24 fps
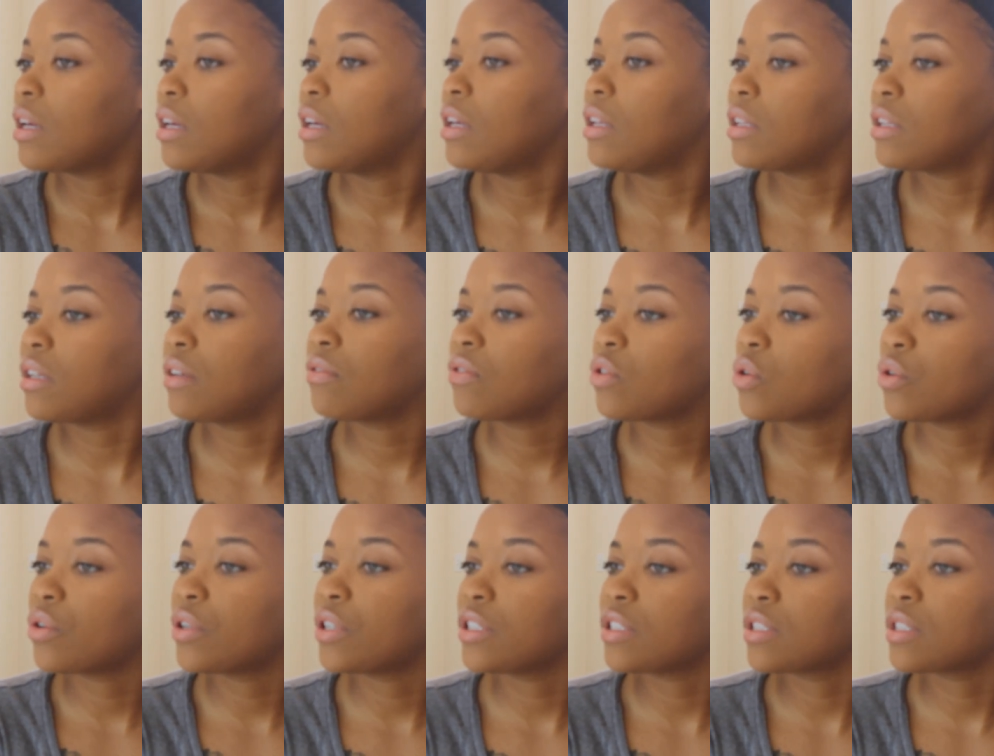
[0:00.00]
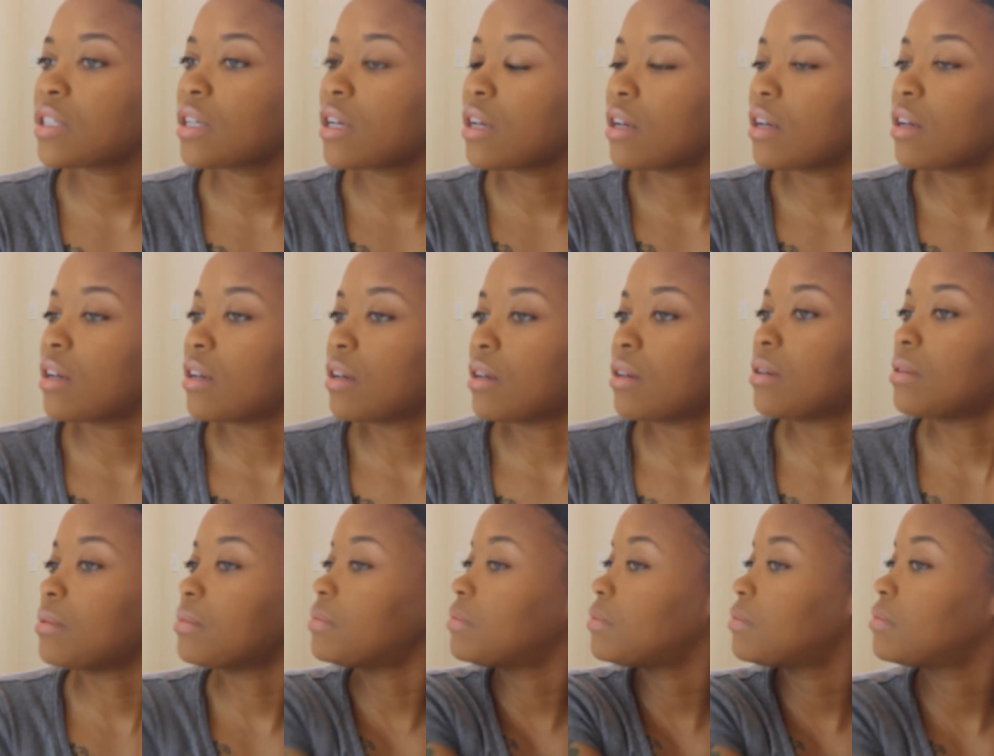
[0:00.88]
And then, of course,
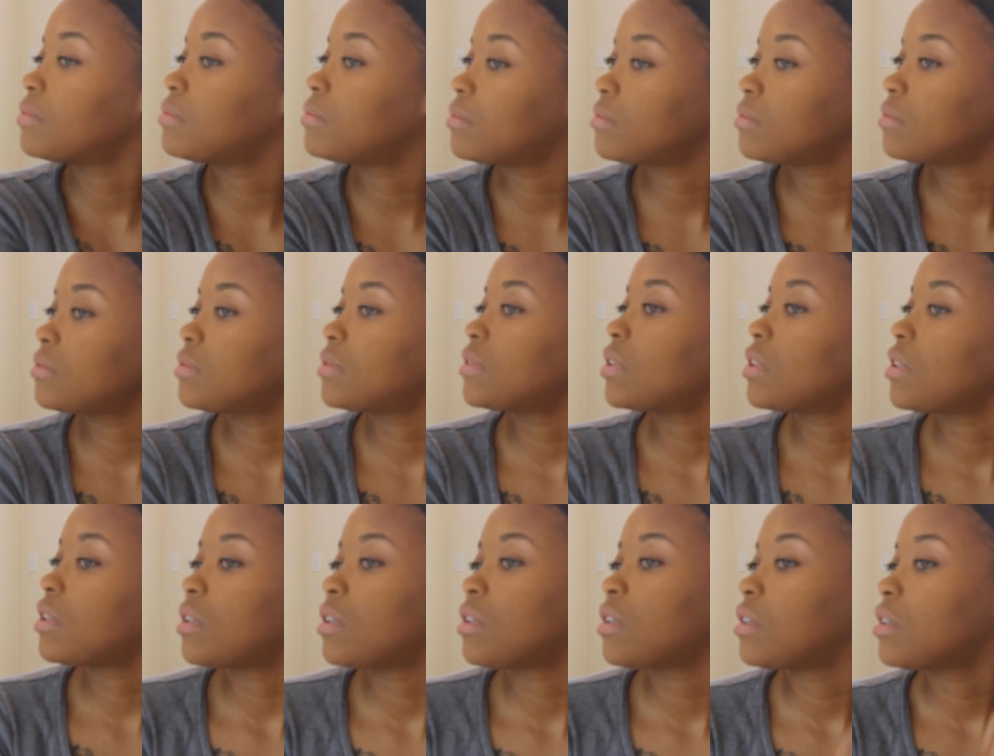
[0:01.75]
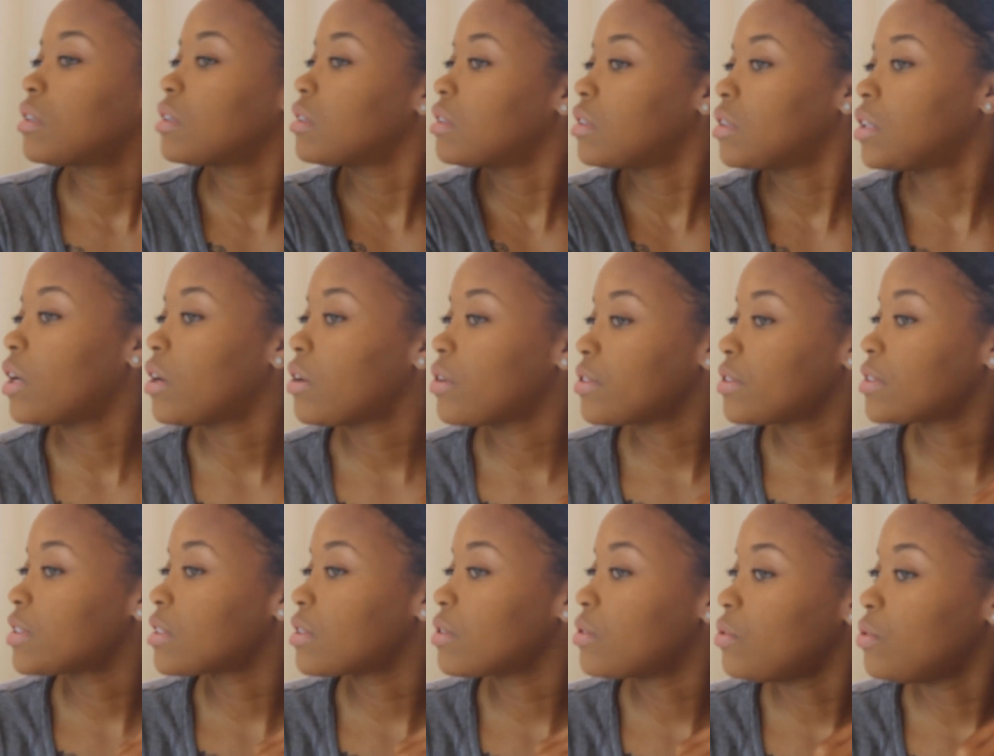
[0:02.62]
um,
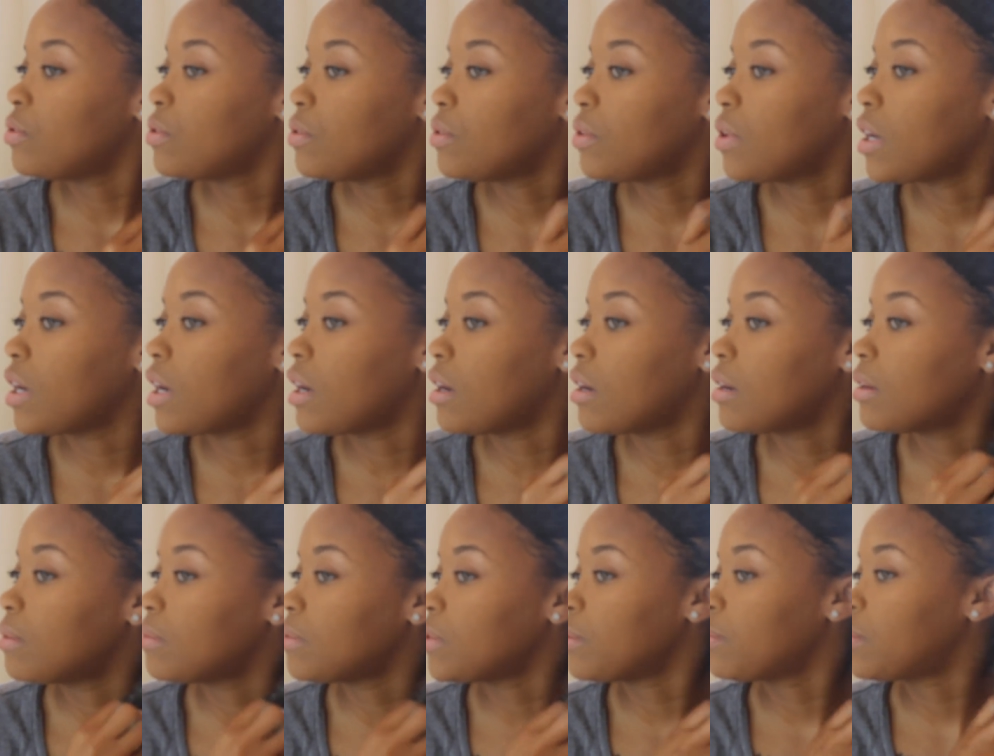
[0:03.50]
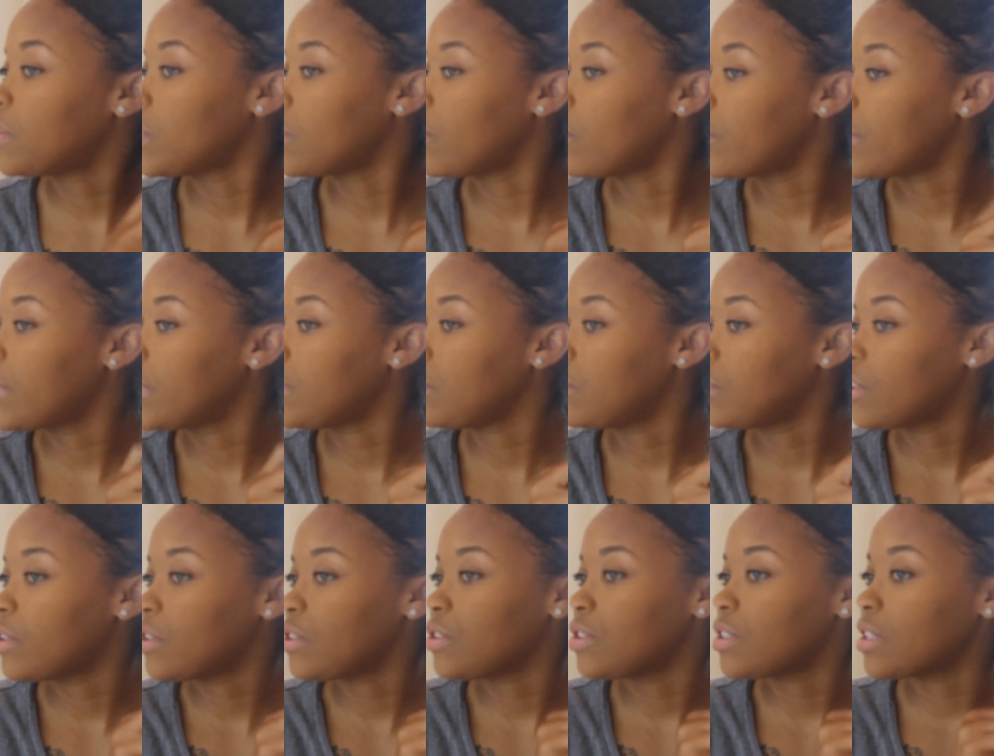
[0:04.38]
those who um, deploy, you
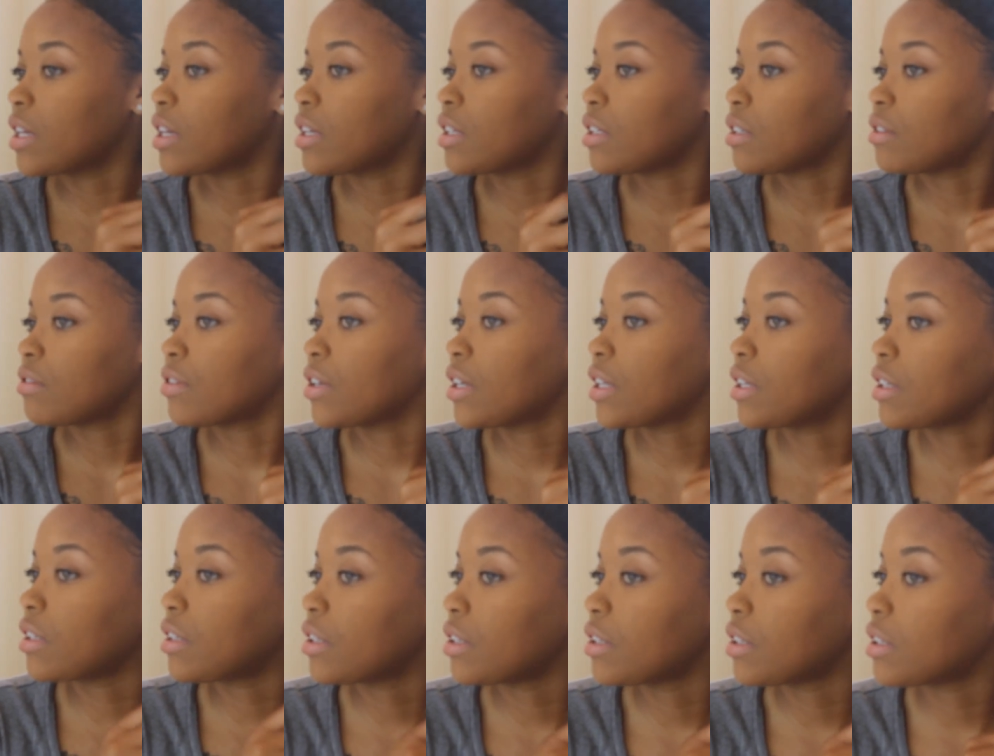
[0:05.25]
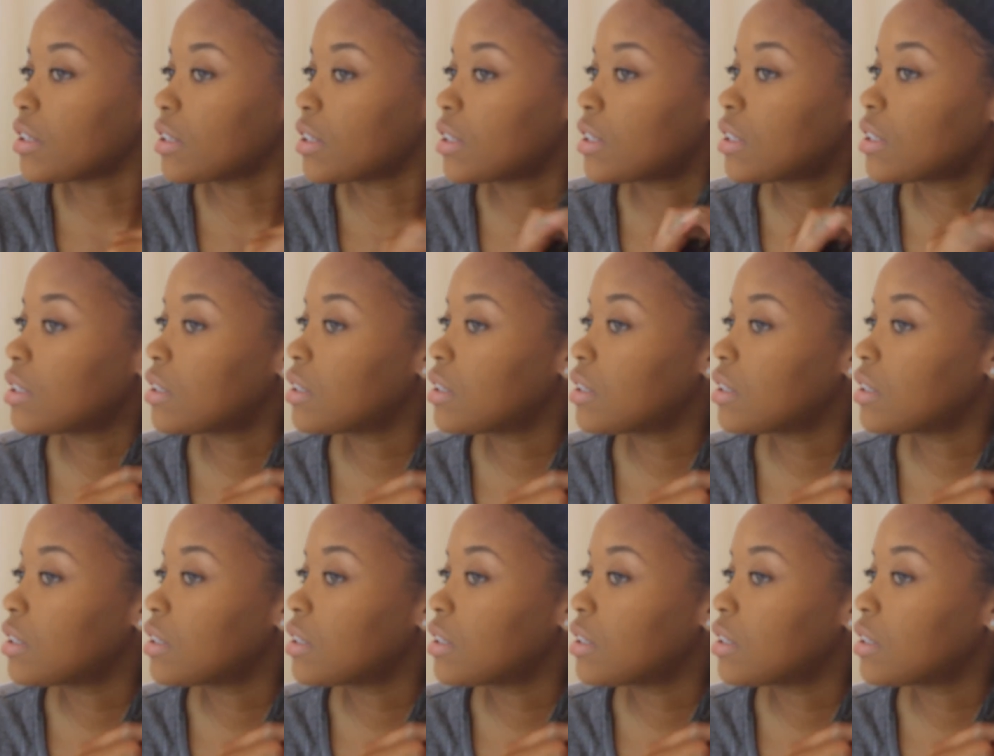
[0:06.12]
know, you take your regular